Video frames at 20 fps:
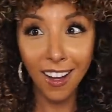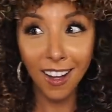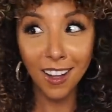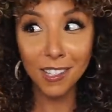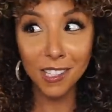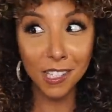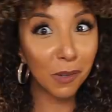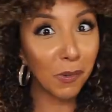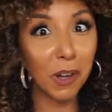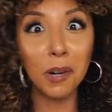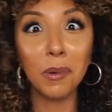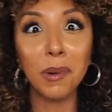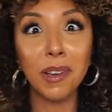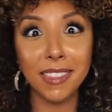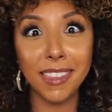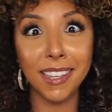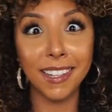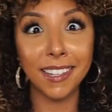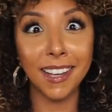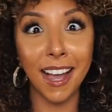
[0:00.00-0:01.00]
So what do we
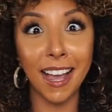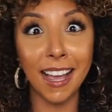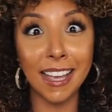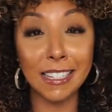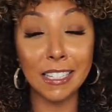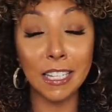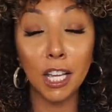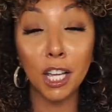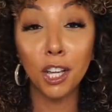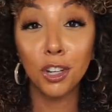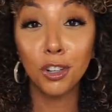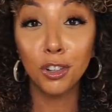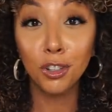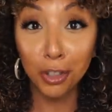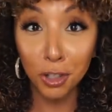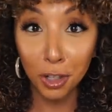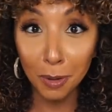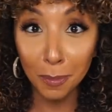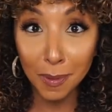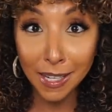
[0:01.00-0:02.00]
think, guys?
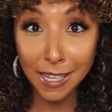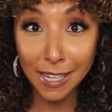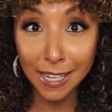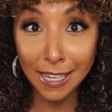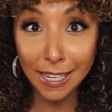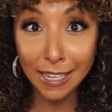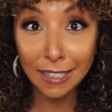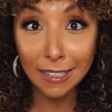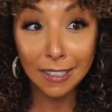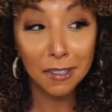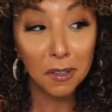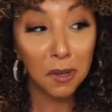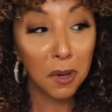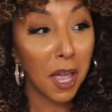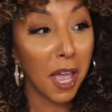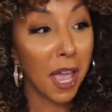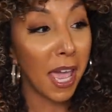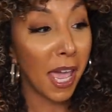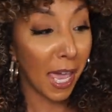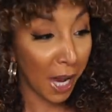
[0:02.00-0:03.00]
Derma E
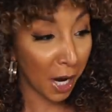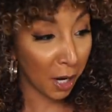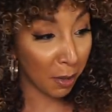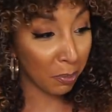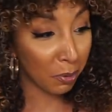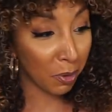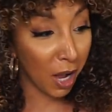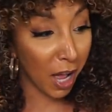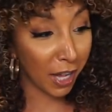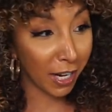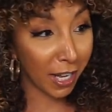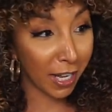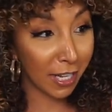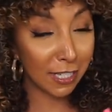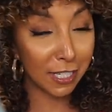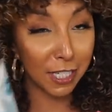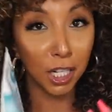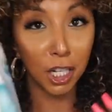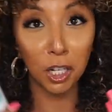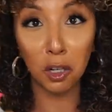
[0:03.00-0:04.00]
hair
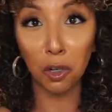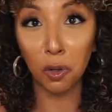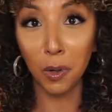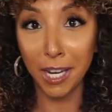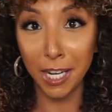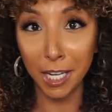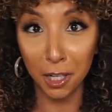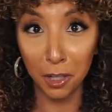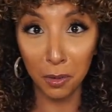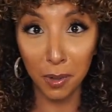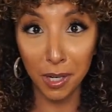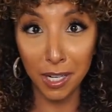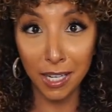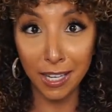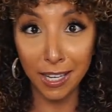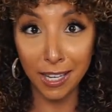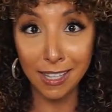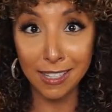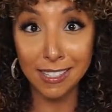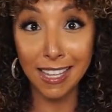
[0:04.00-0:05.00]
products, great
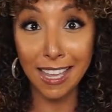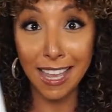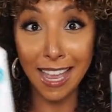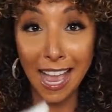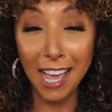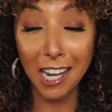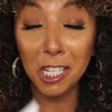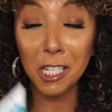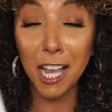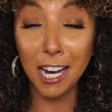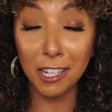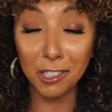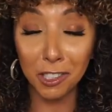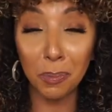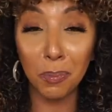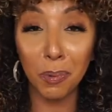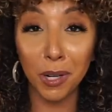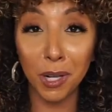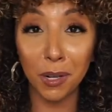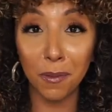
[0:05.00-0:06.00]
ingredients, and it's actually
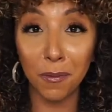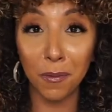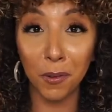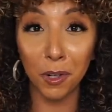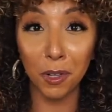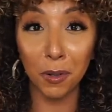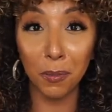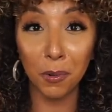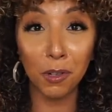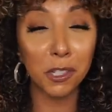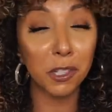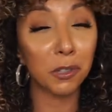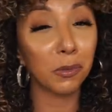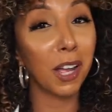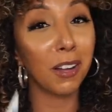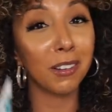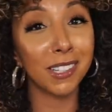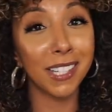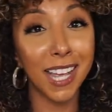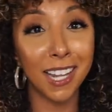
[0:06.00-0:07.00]
pretty affordable. It's
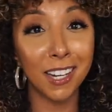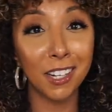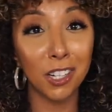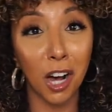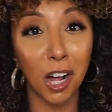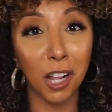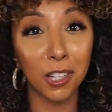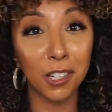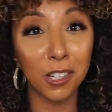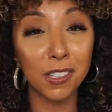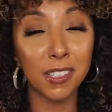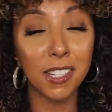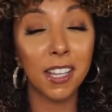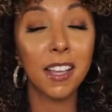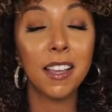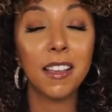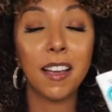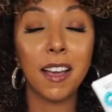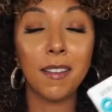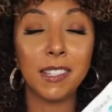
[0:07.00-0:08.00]
around $10.
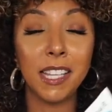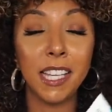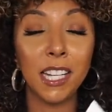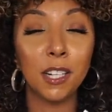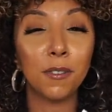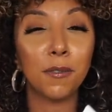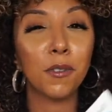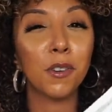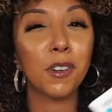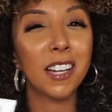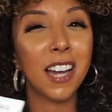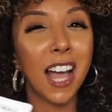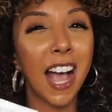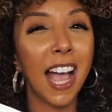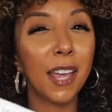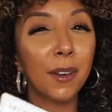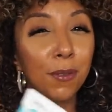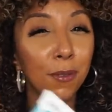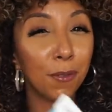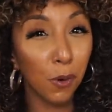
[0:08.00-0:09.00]
I've seen it for
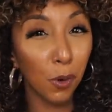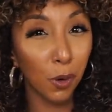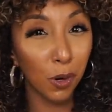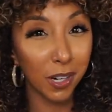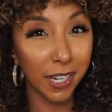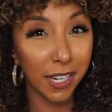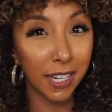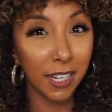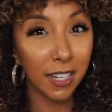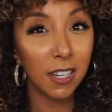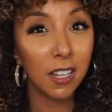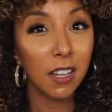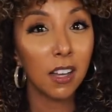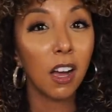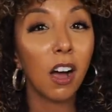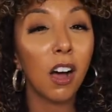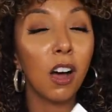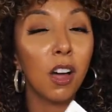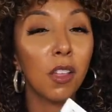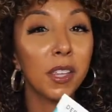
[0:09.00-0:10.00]
$9.40
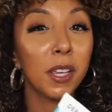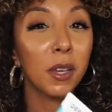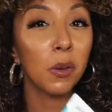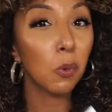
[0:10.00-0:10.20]
on the